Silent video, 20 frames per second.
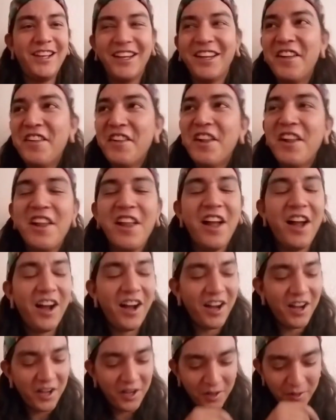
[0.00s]
like,
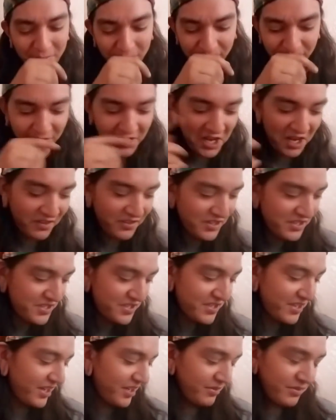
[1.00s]
um, no, they're
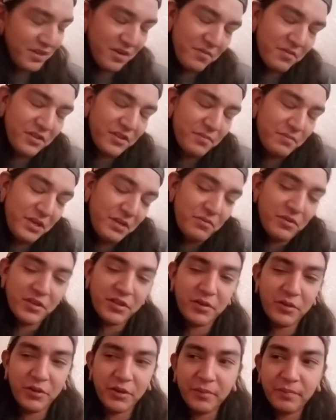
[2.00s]
just like, they're really being
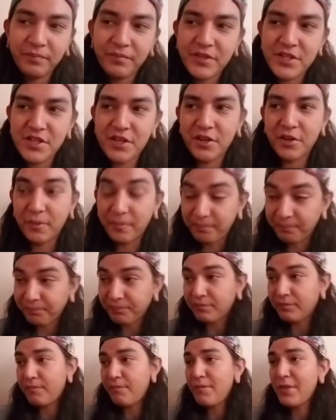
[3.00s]
really cool. So
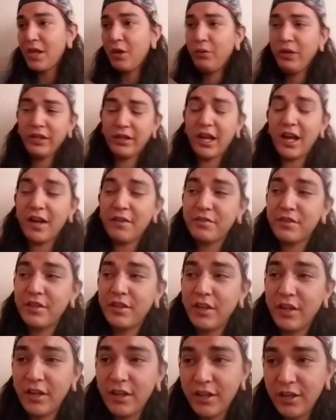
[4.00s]
we
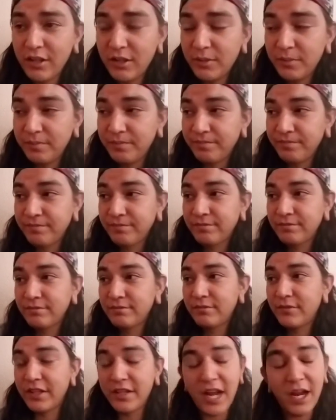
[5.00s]
left. Um,
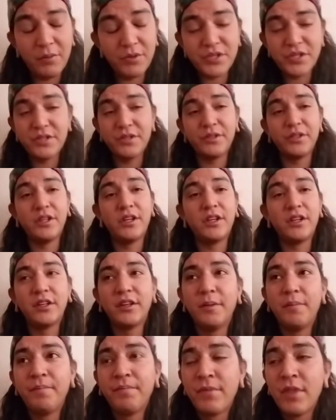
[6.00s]
the night was still
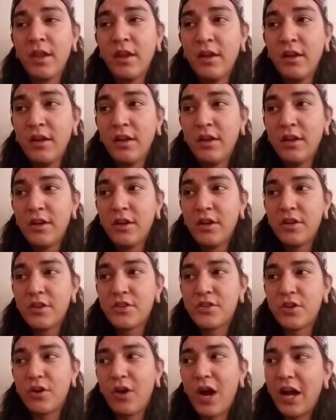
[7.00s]
young.
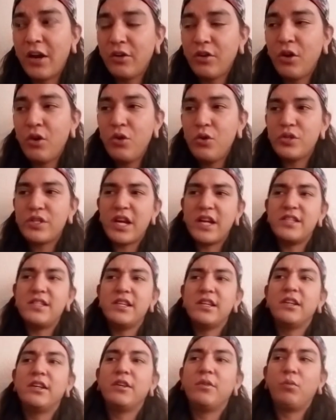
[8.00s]
So I don't know whose
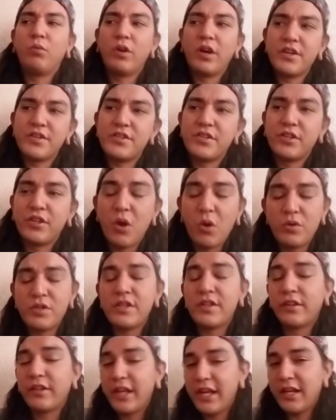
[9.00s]
idea it was to go
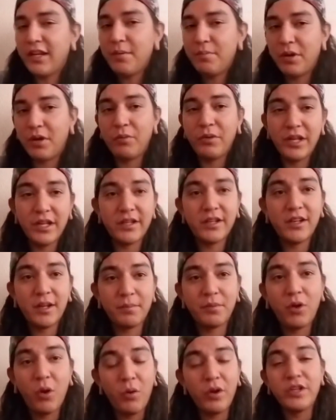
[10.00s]
to the lake, but we ended
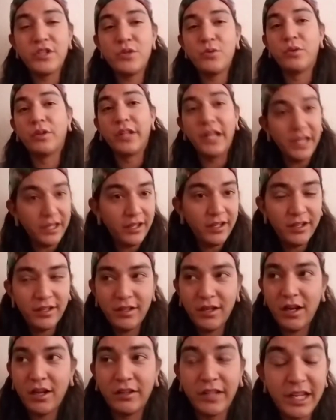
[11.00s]
up going to a lake,
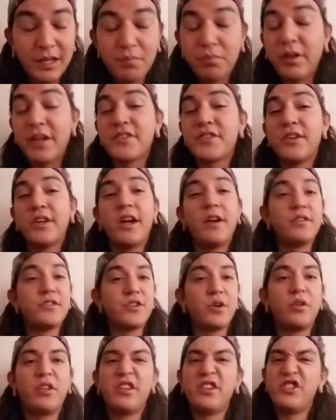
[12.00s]
uh, Lake Pleasant in
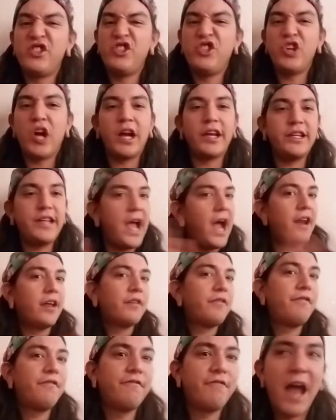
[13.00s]
Arizona, this
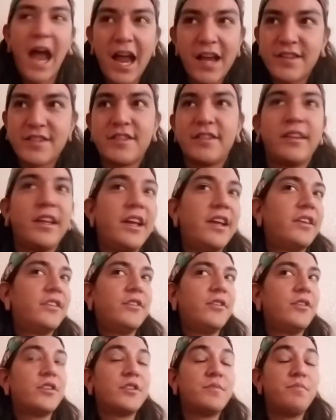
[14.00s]
gigantic, fast lake,
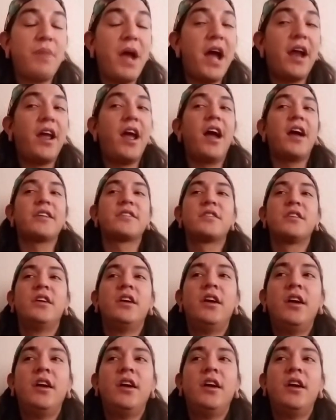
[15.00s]
dude. It's badass.